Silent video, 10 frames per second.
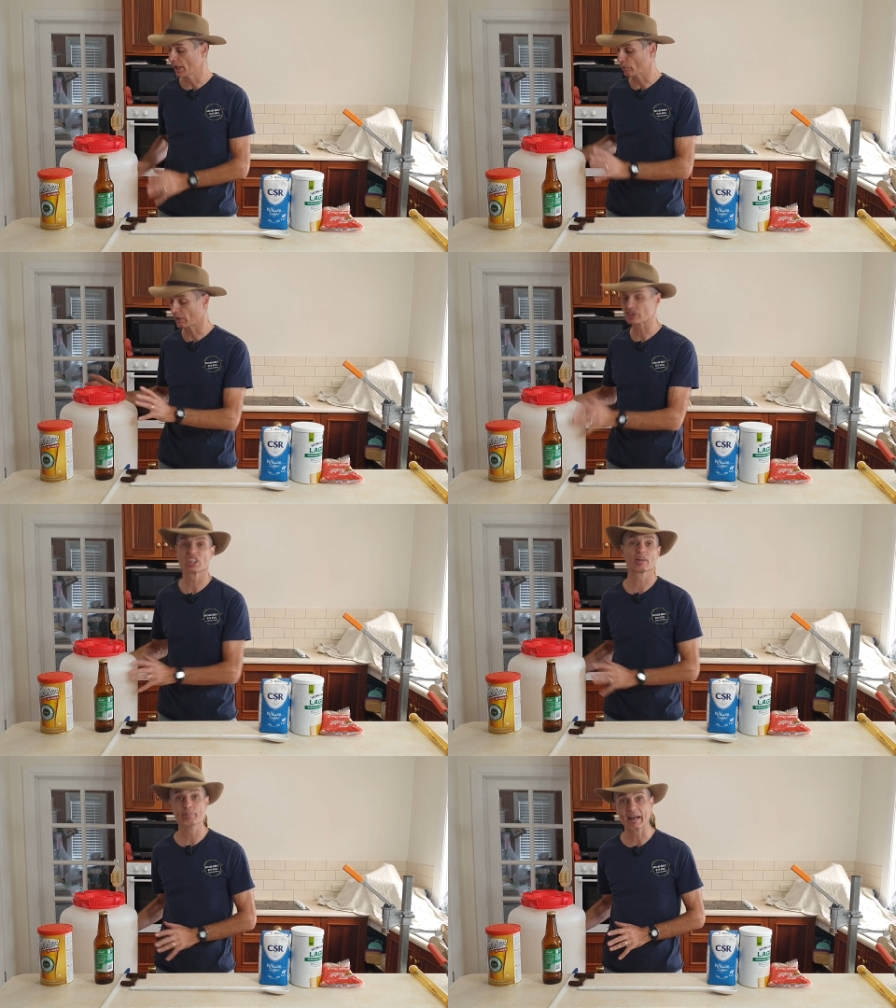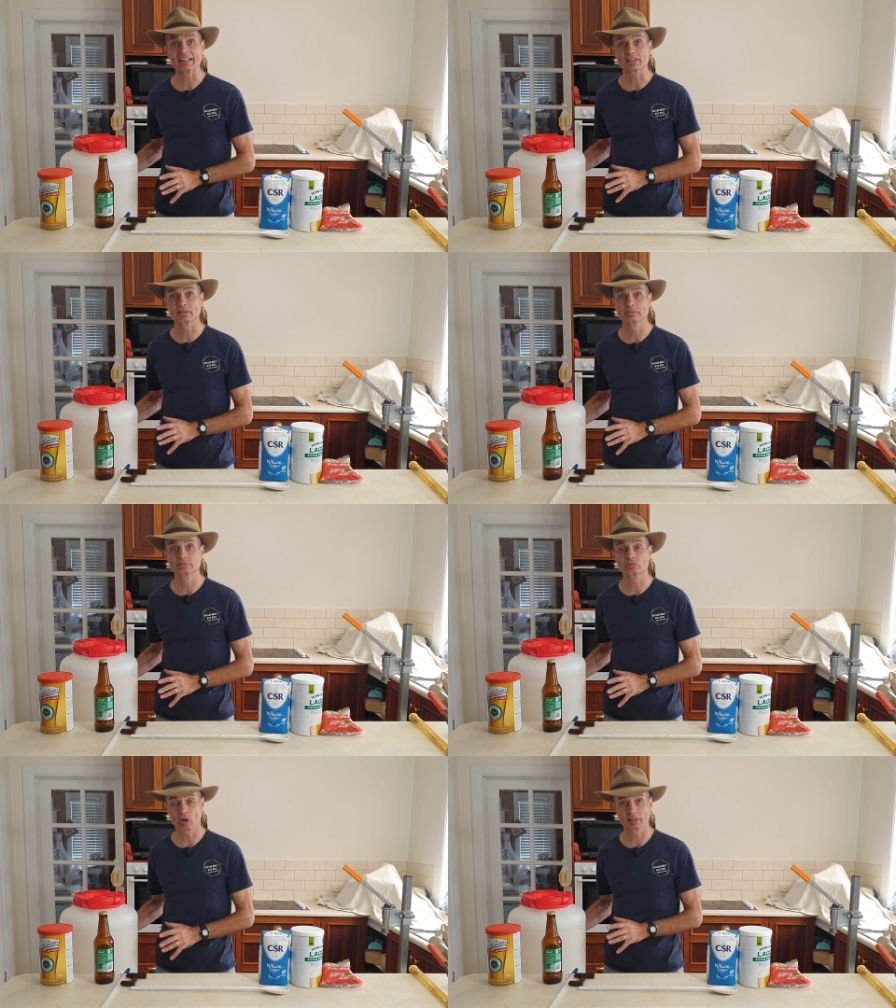and we're actually going to make it.
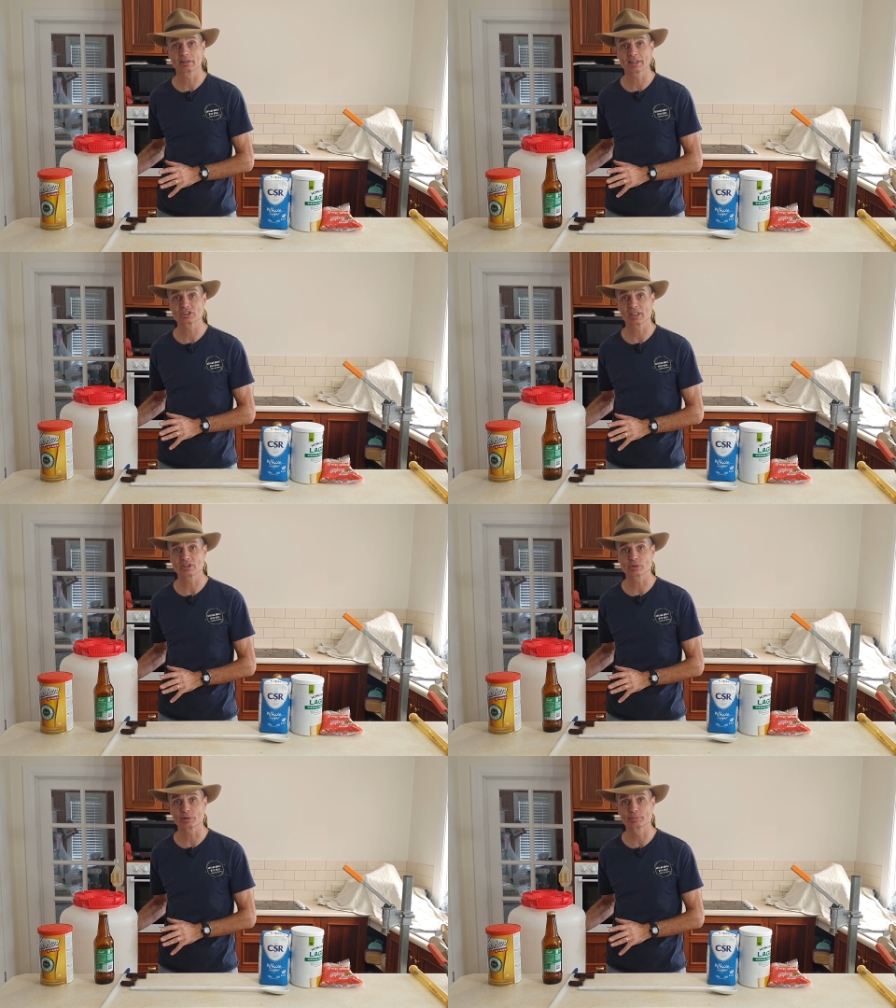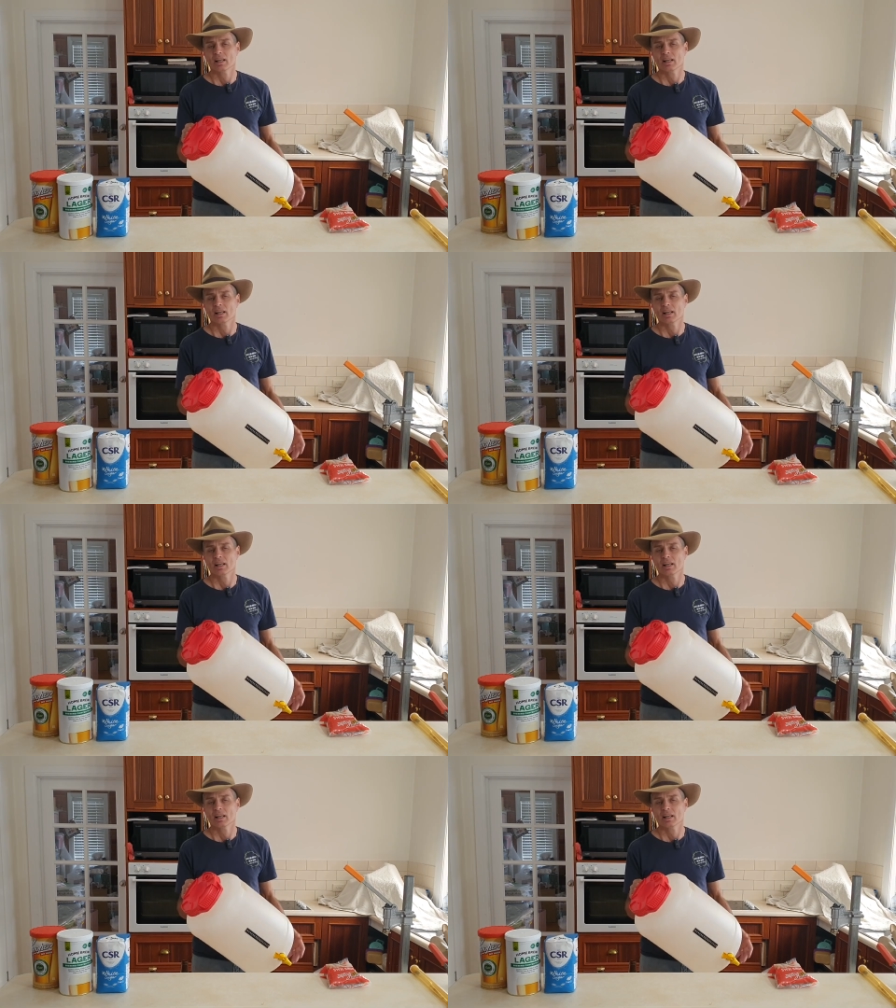Right, let's get into it.